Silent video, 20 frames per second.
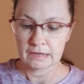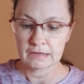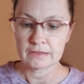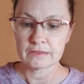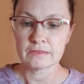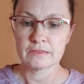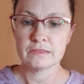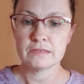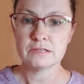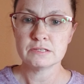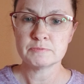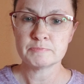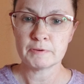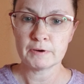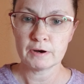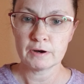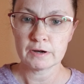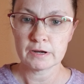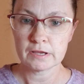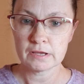This
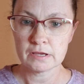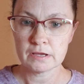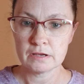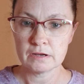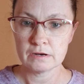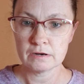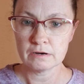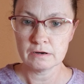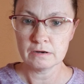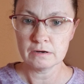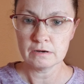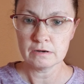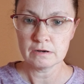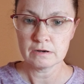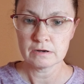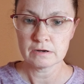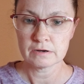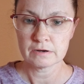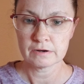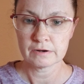part here
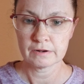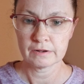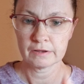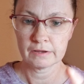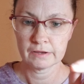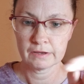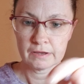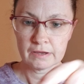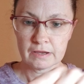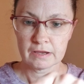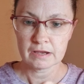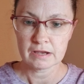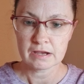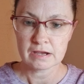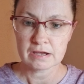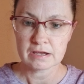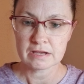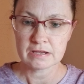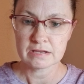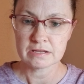
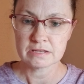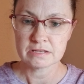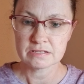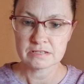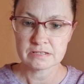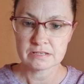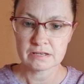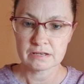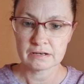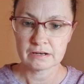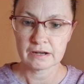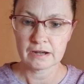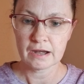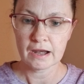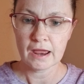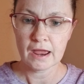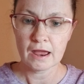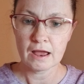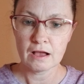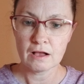is
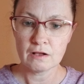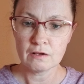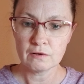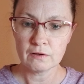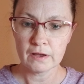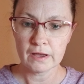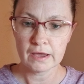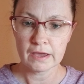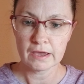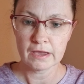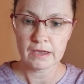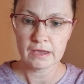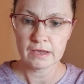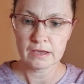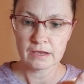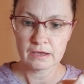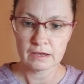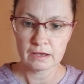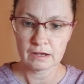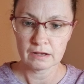now
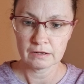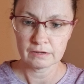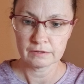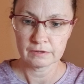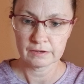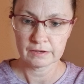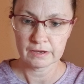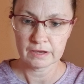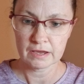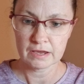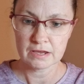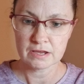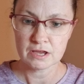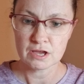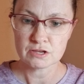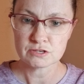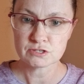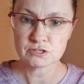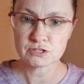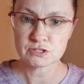a
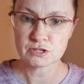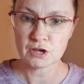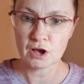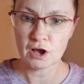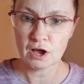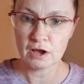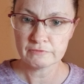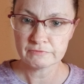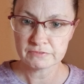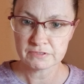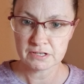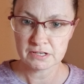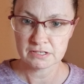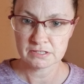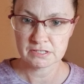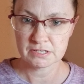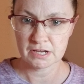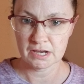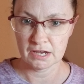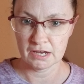soft
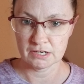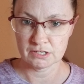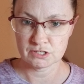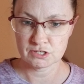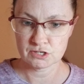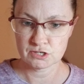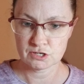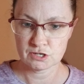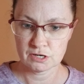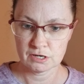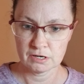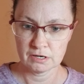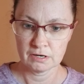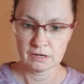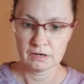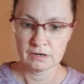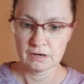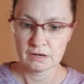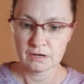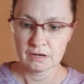touch,
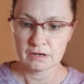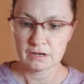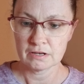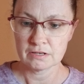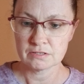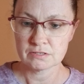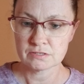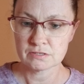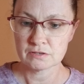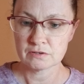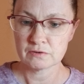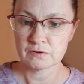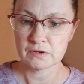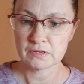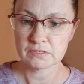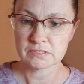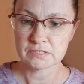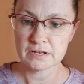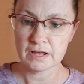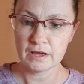and so
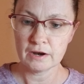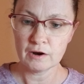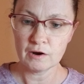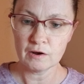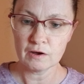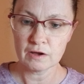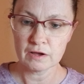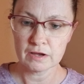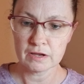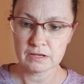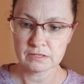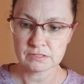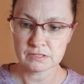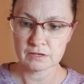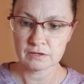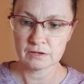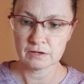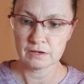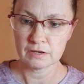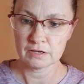it's not it's
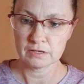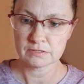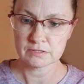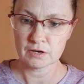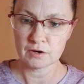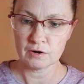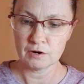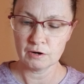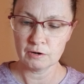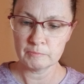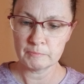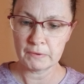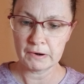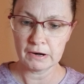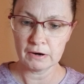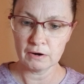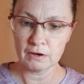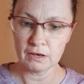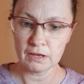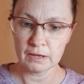a hard
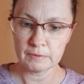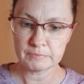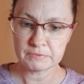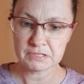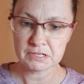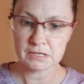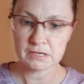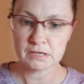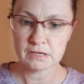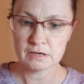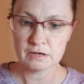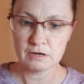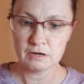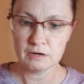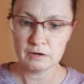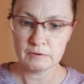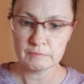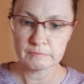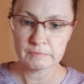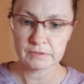barrel up to
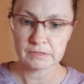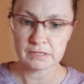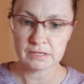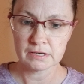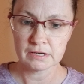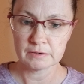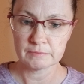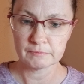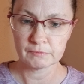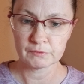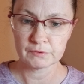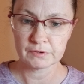here, but then it